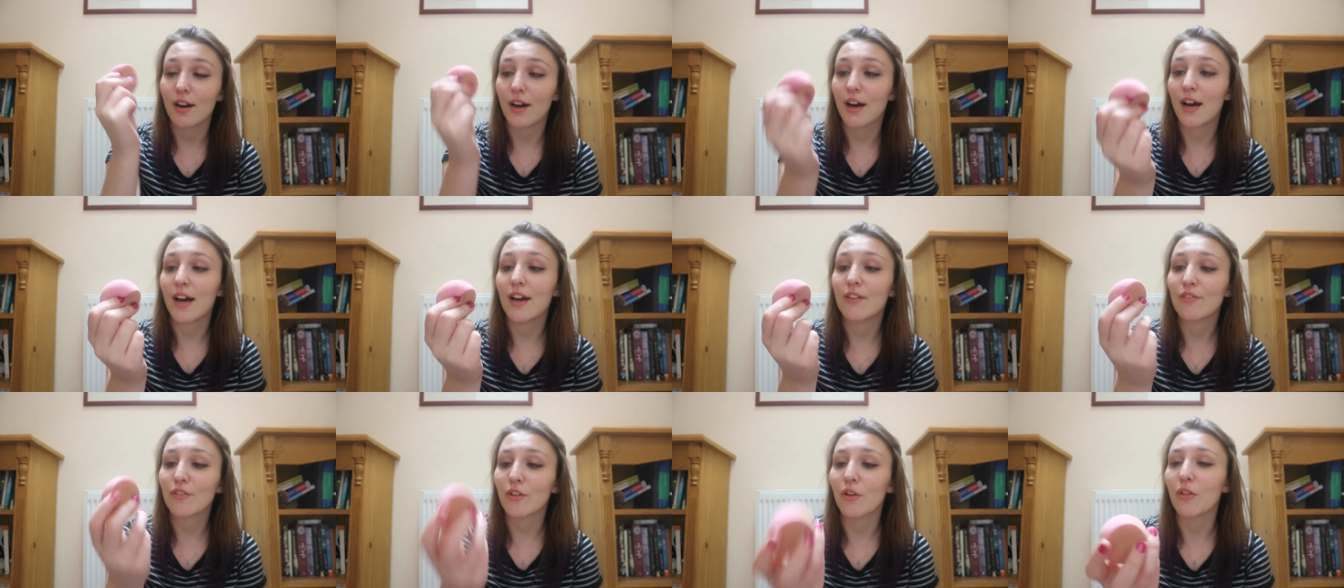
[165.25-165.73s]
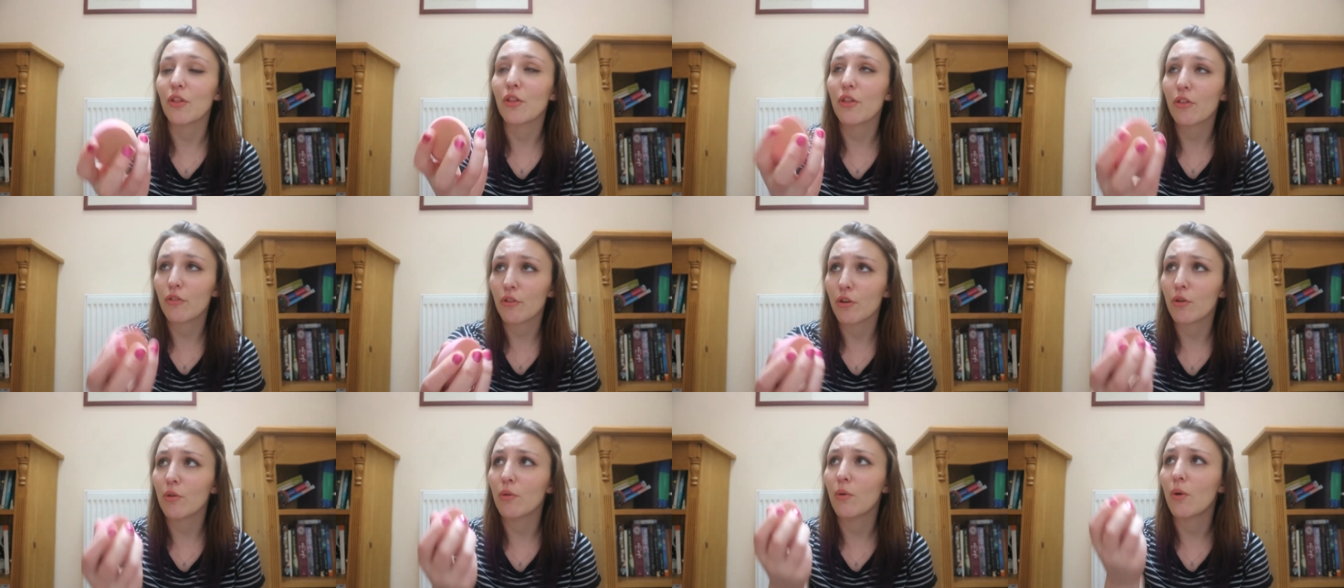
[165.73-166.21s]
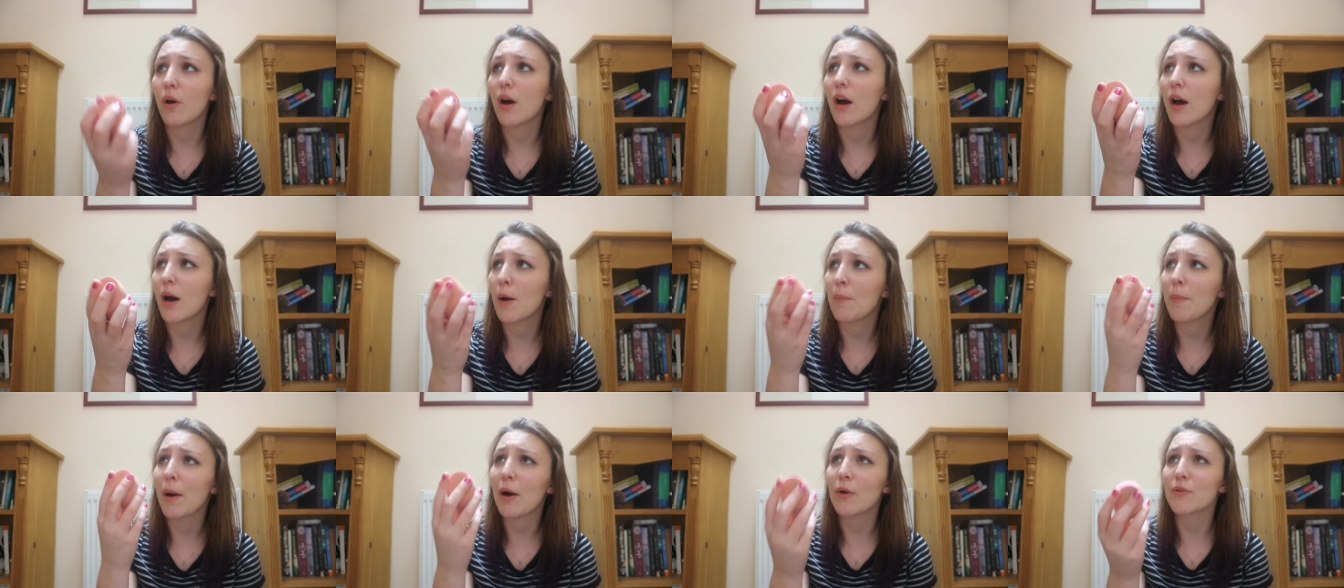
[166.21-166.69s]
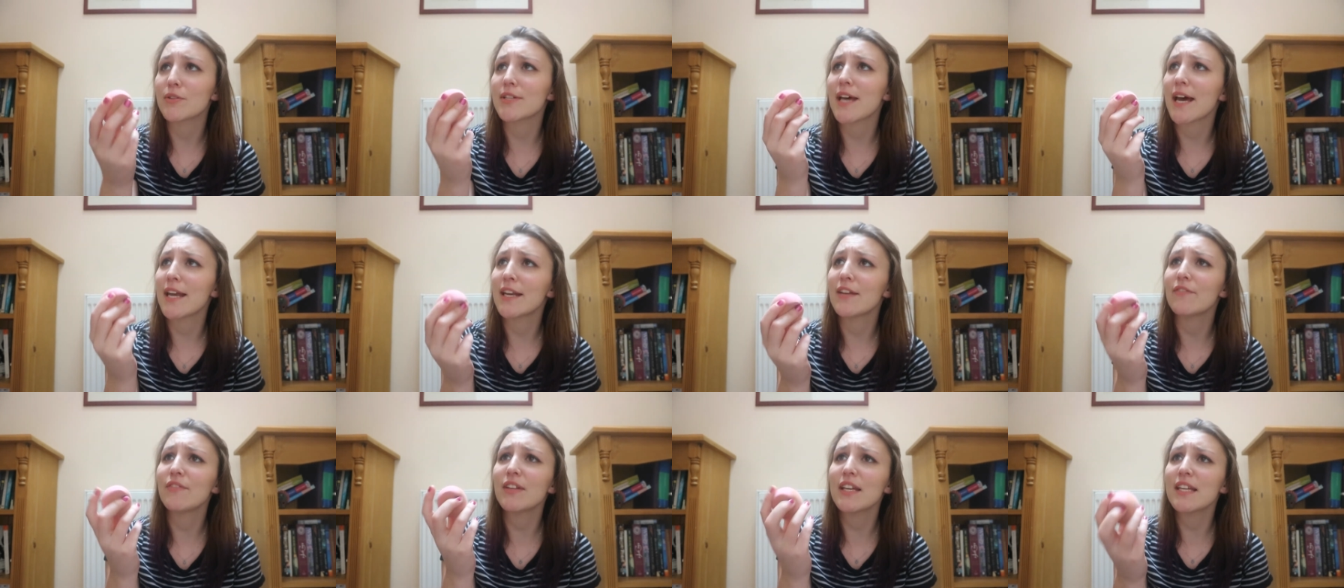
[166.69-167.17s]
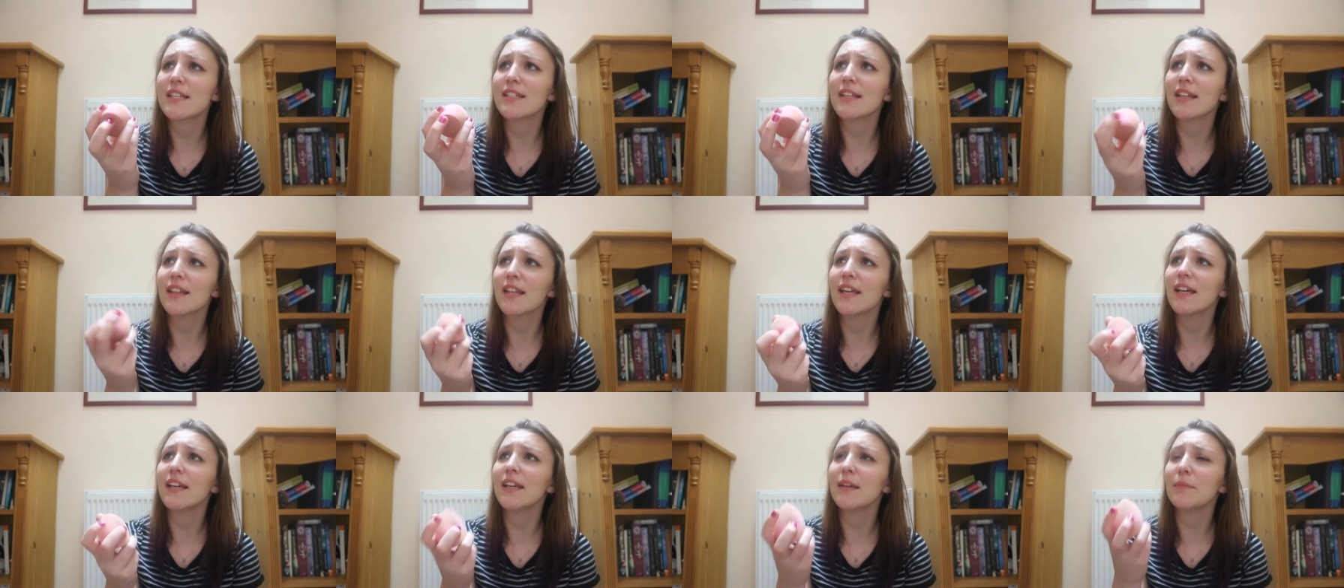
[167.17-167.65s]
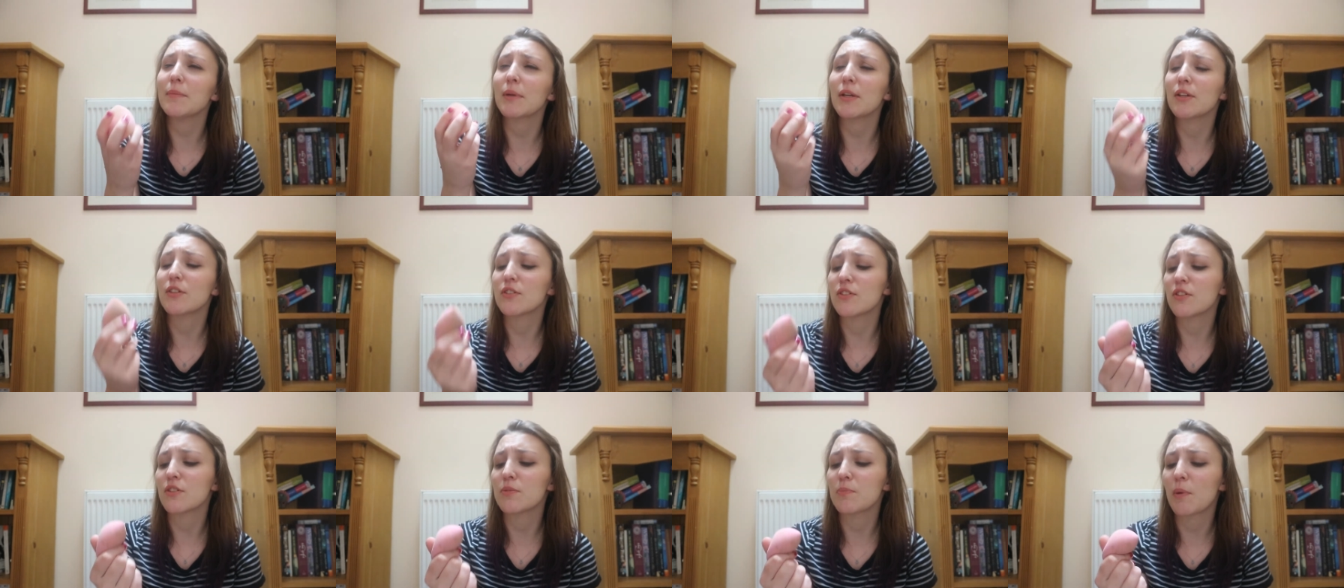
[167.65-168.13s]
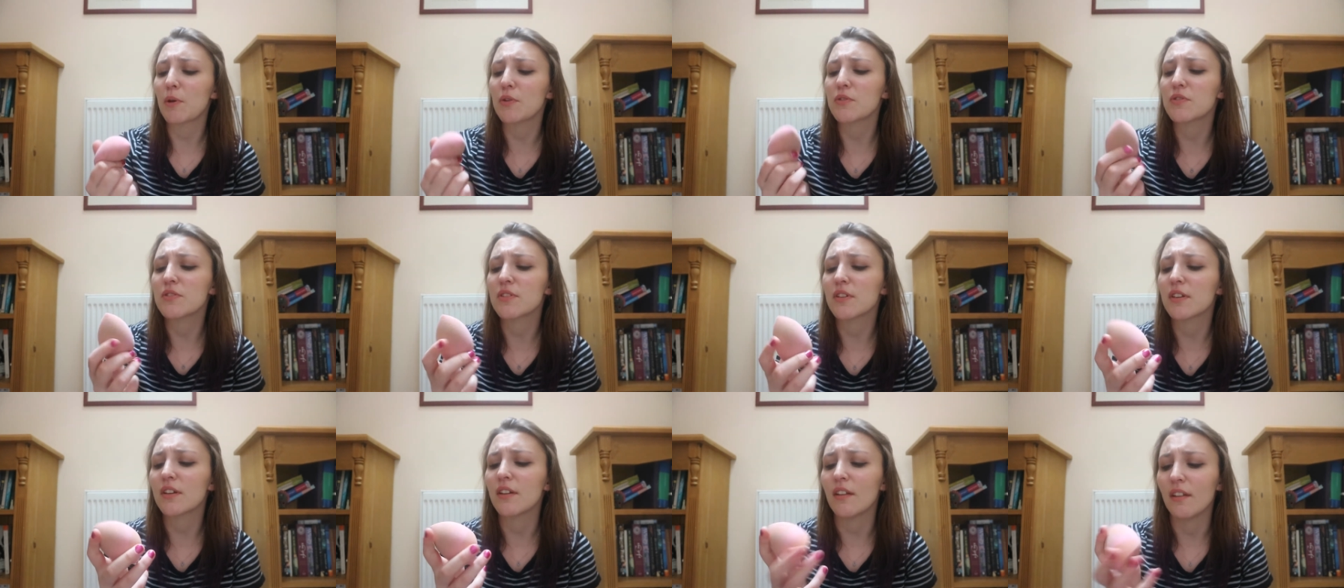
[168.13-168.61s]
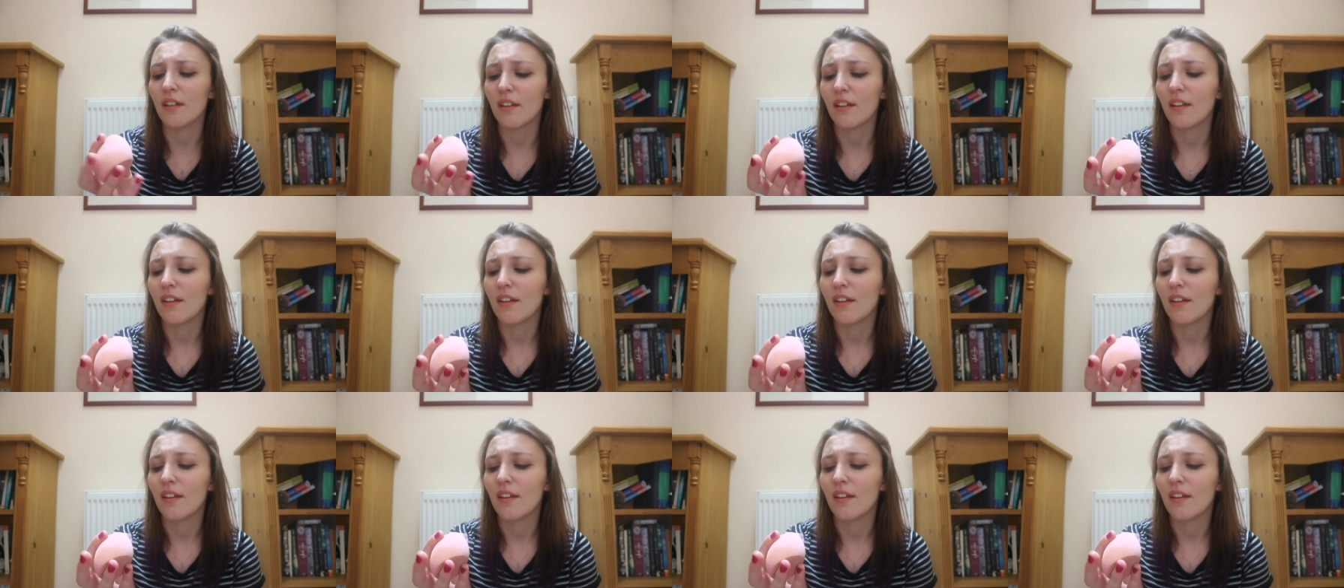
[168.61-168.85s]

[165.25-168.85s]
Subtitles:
I've gone through about 10 of these, I think, because you're supposed to